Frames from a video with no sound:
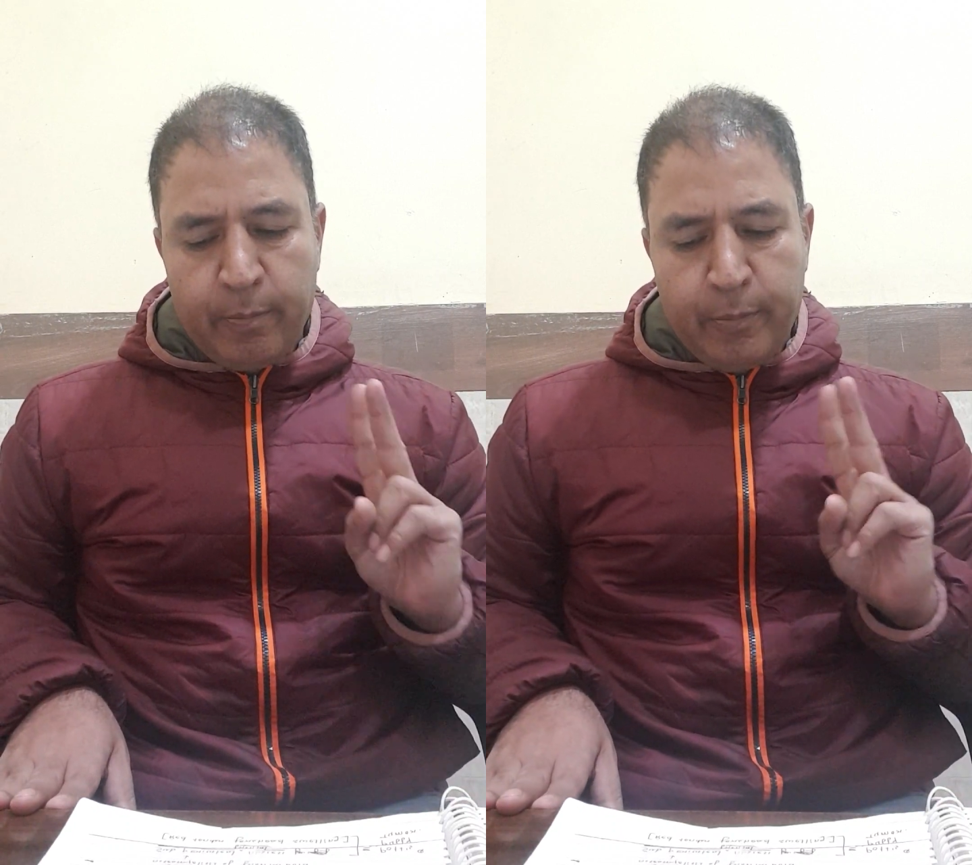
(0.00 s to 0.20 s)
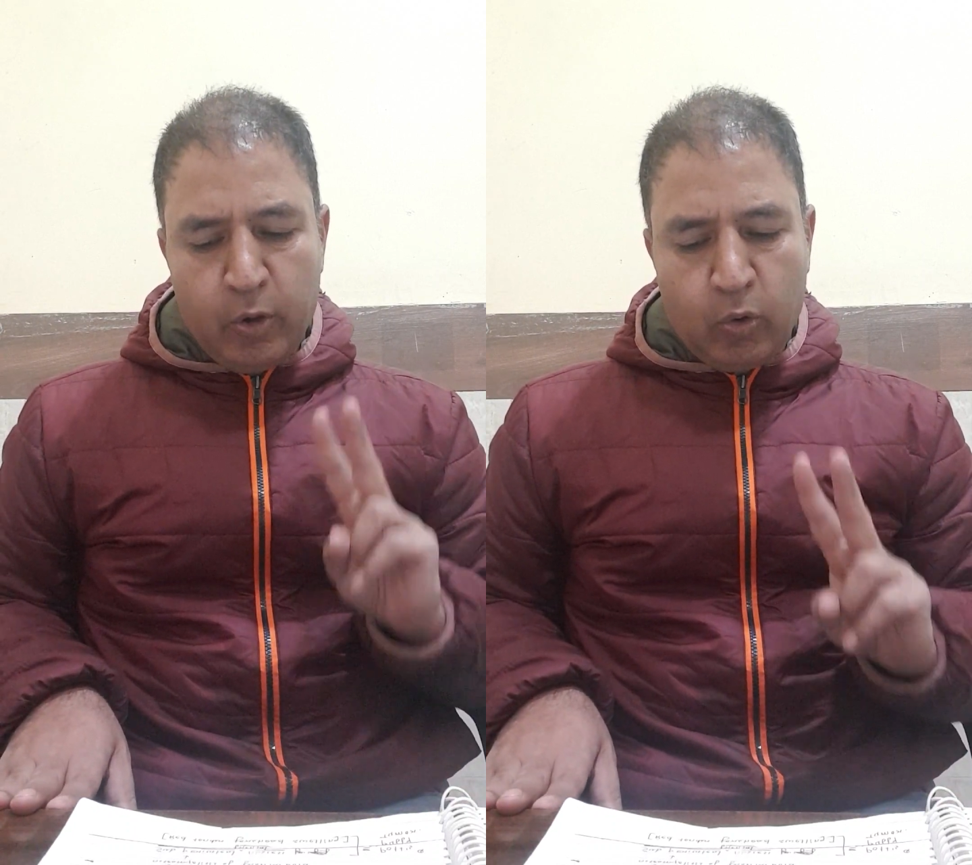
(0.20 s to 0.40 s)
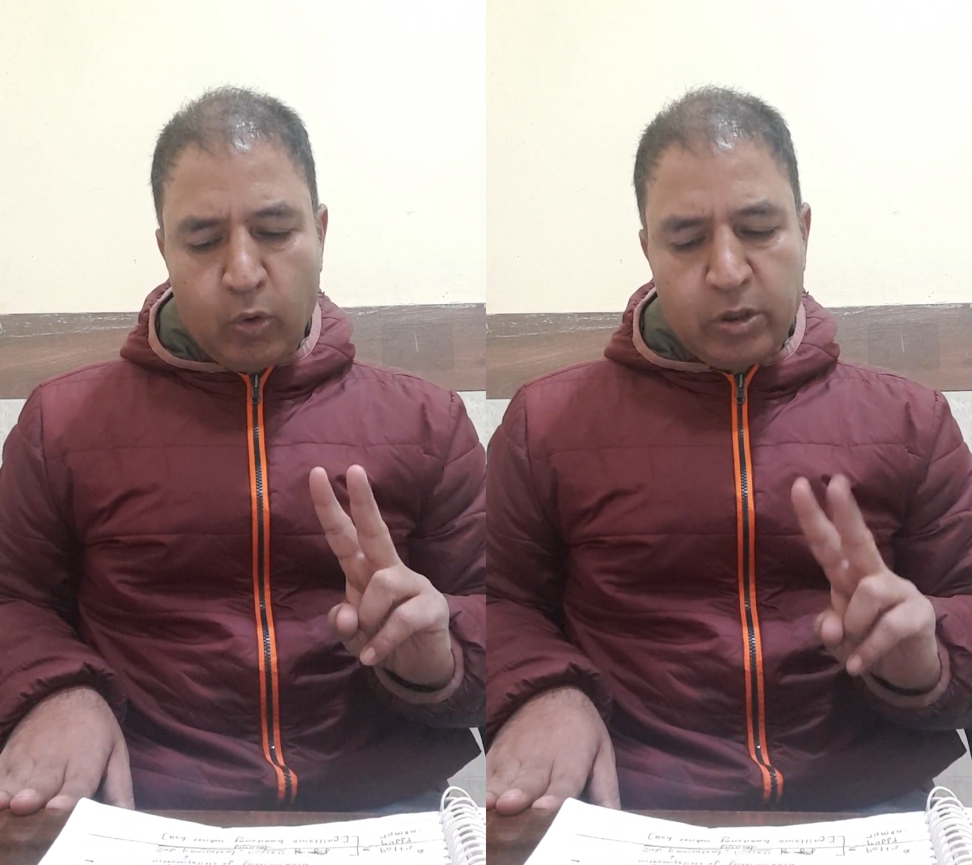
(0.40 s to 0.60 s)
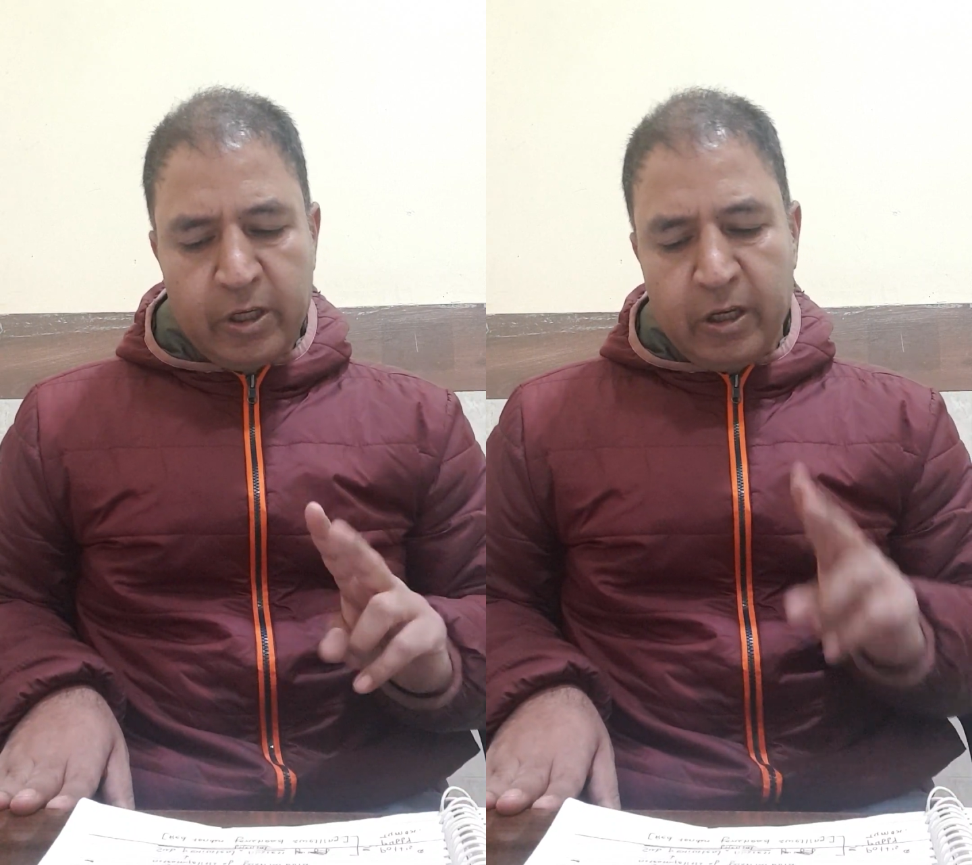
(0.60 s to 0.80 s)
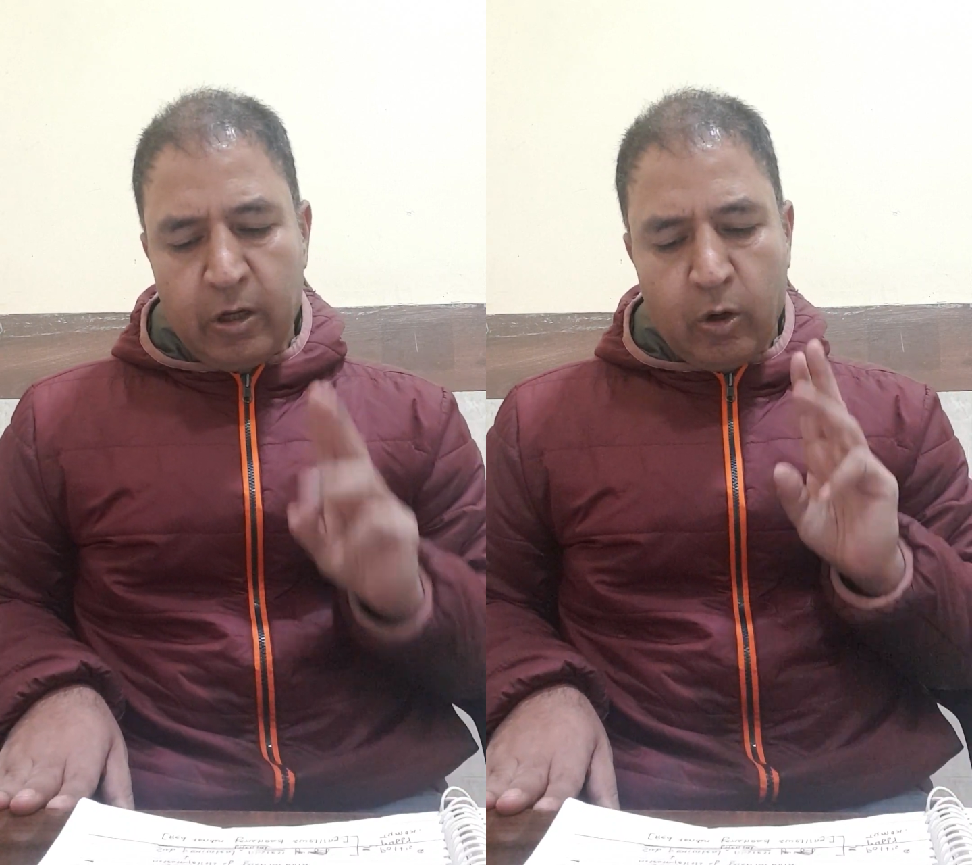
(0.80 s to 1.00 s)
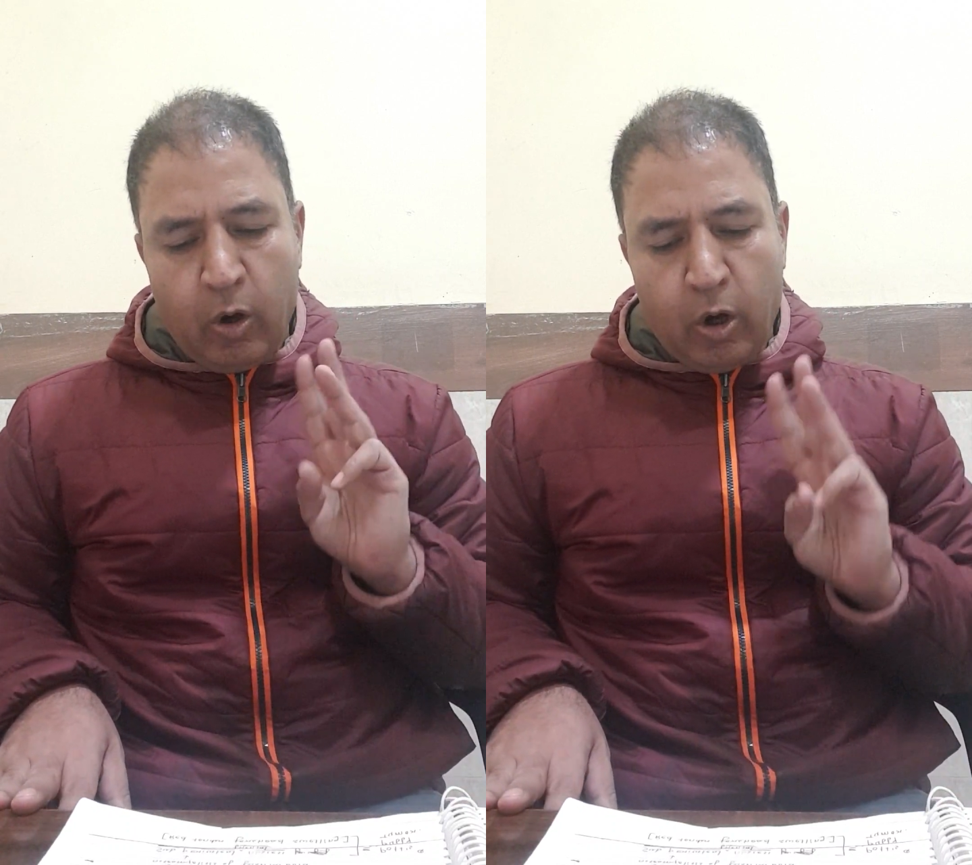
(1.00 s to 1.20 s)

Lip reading: mucocele,